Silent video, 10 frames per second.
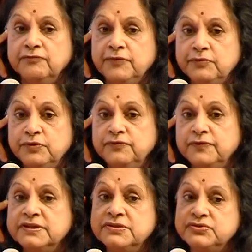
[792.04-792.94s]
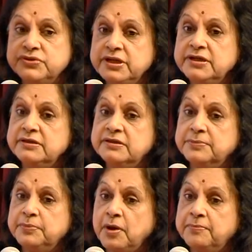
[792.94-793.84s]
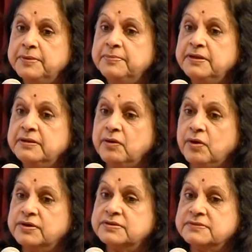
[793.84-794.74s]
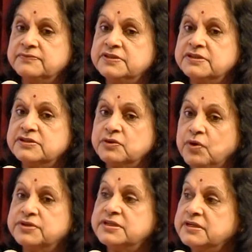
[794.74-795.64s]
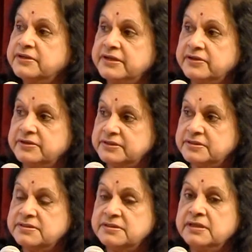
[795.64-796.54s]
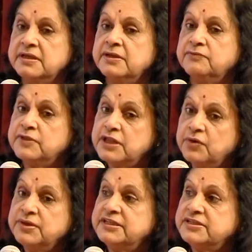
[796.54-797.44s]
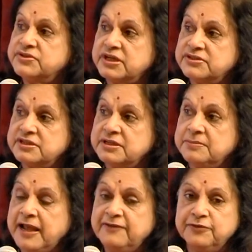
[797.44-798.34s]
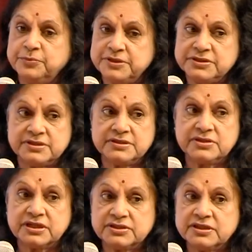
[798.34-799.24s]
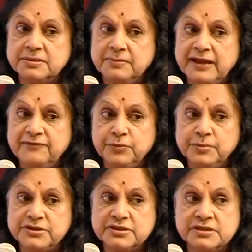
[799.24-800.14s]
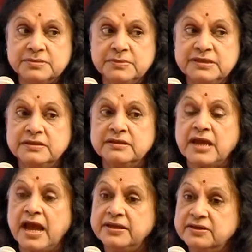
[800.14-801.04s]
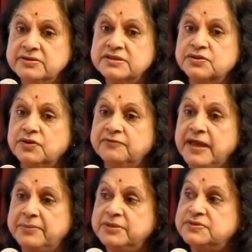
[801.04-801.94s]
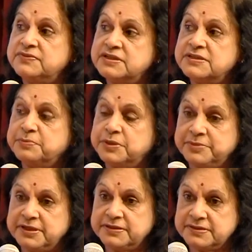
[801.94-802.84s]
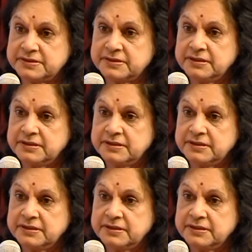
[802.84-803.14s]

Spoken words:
we would first treat the probable cause which is causing a recurrence without any structural malformations. Structural malformations mean higher risk of damage which is permanent.